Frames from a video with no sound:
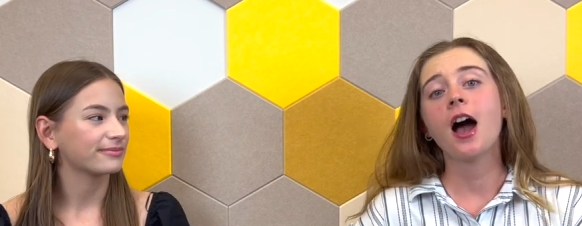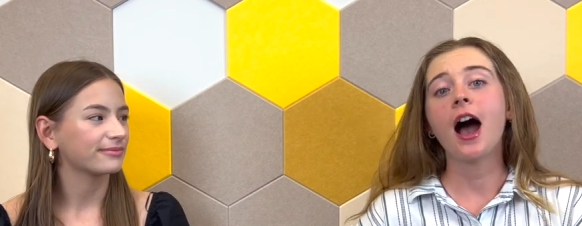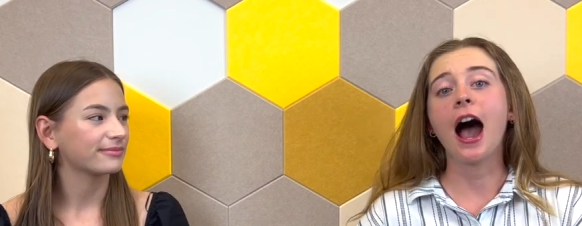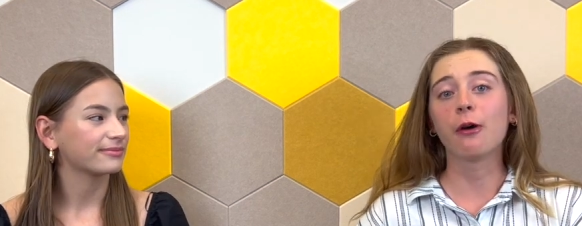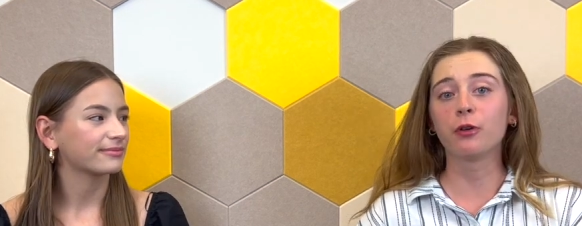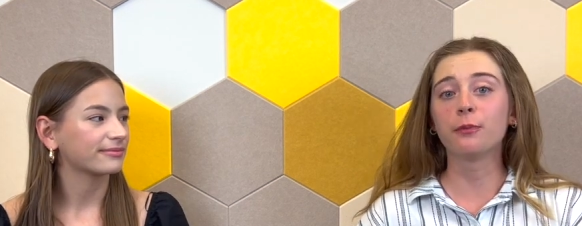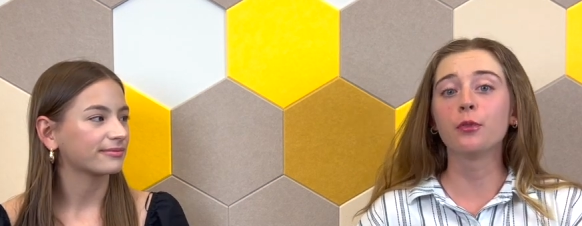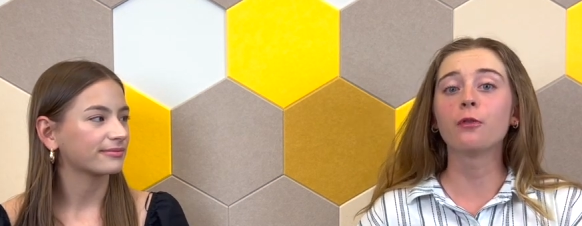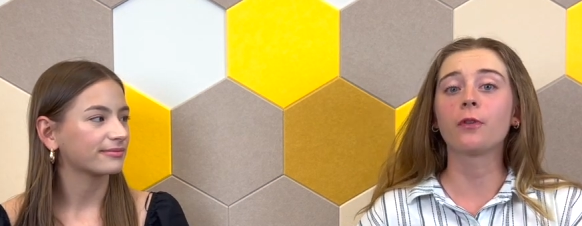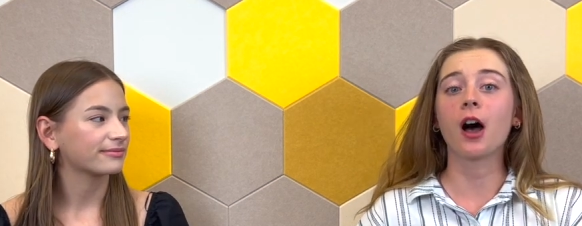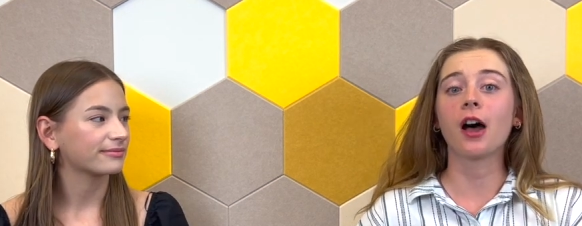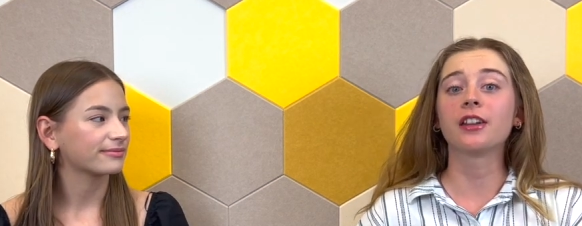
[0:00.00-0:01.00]
Speaker 1: I would move
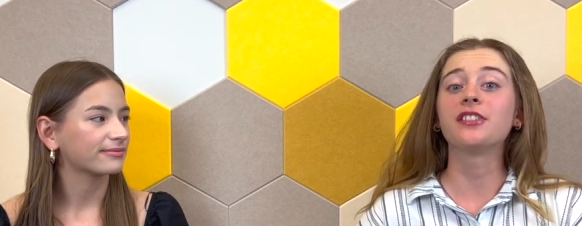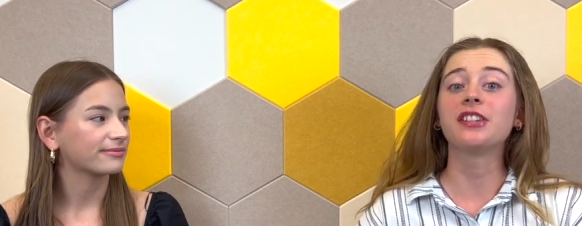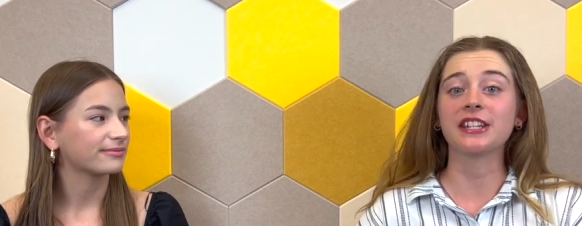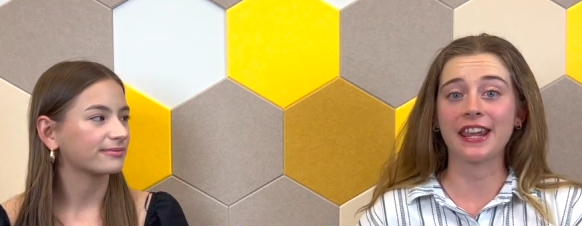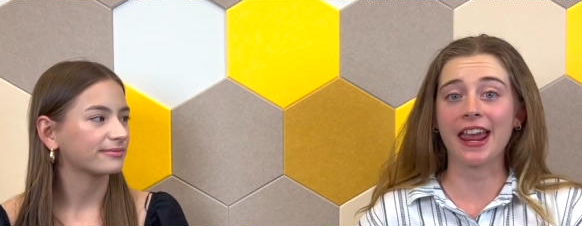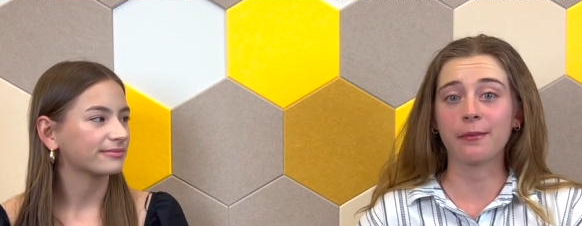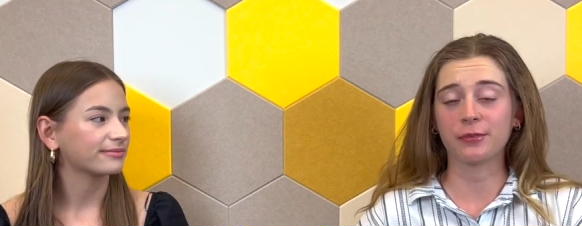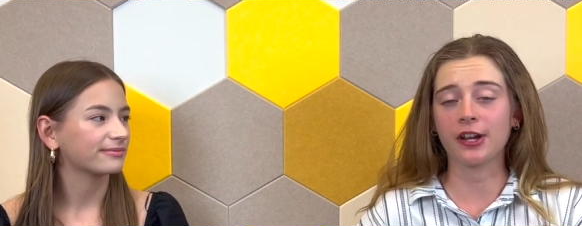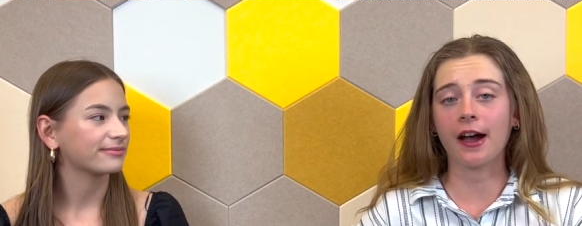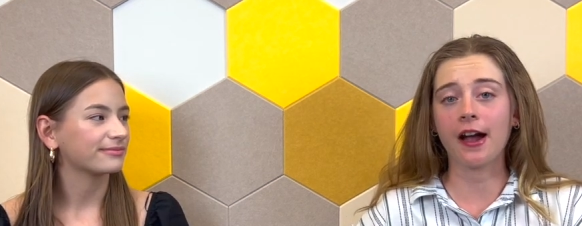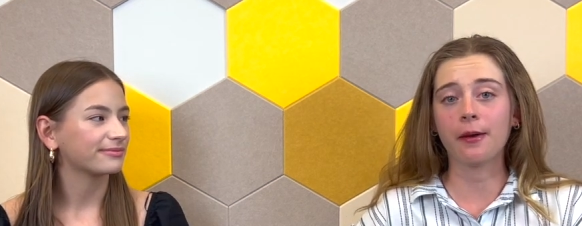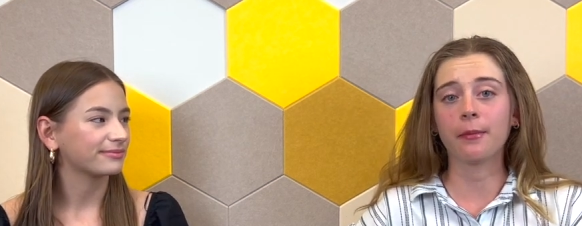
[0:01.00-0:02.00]
on to game
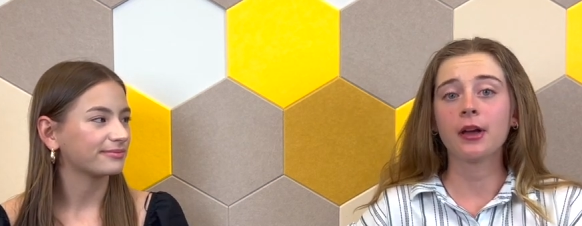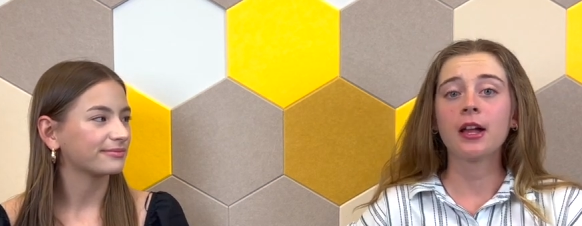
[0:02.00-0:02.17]
time.